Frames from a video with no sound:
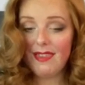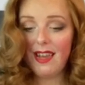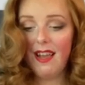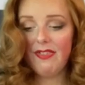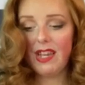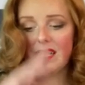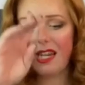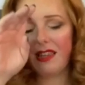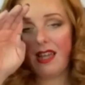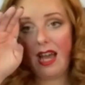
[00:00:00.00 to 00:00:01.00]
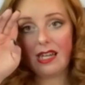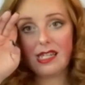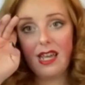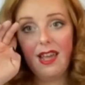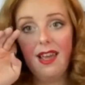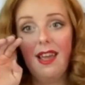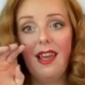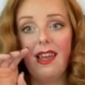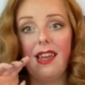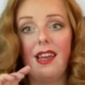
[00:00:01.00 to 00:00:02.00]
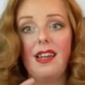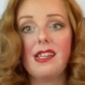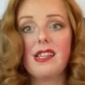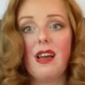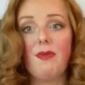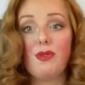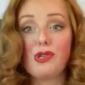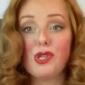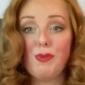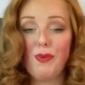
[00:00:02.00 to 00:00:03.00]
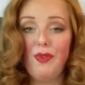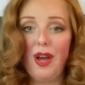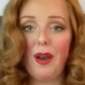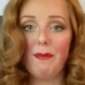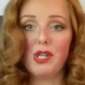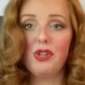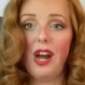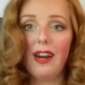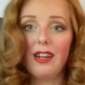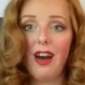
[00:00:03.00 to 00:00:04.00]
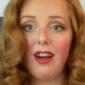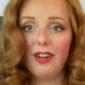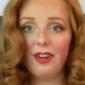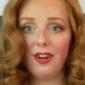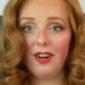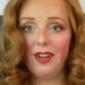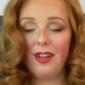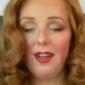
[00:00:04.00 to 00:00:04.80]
and things like that. And um, those are super fun, but you gotta conquer